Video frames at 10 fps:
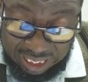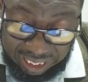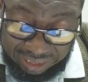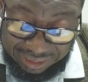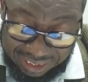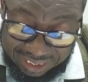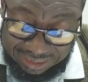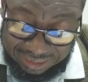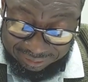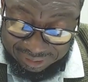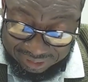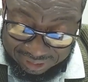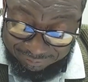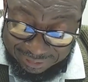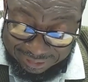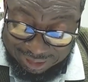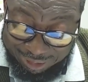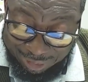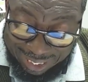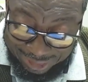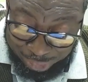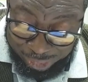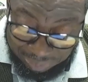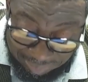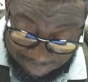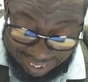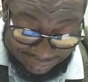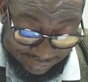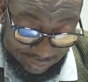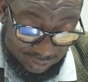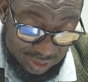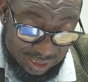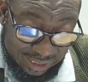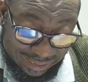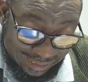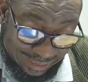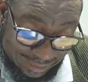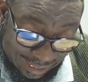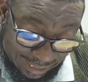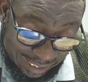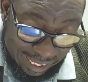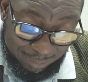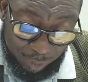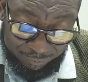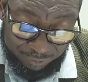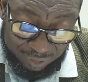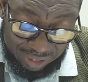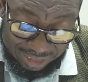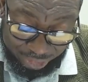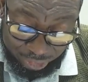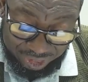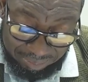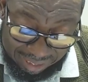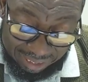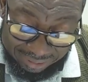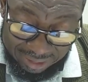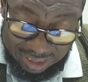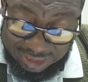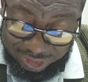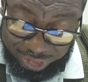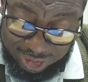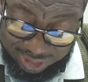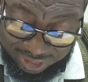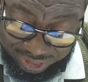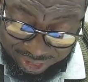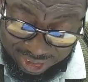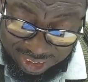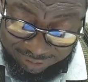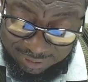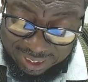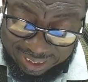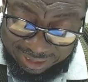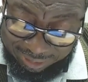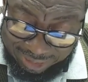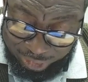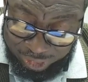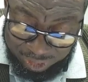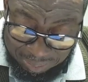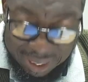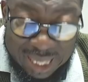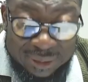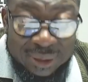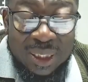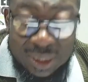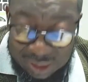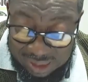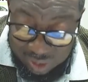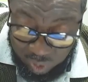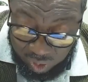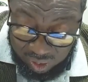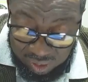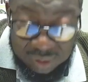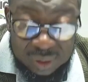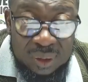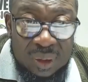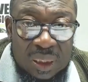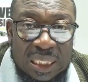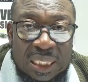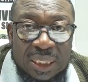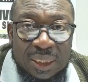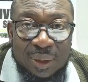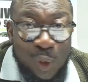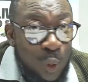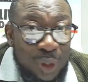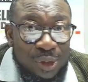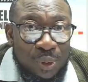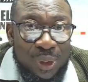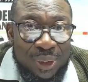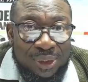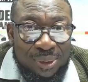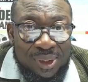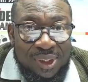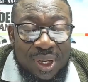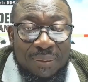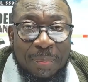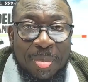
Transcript: And he that receiveth a righteous man in the name of righteous man shall receive a righteous man reward. No one you will not receive.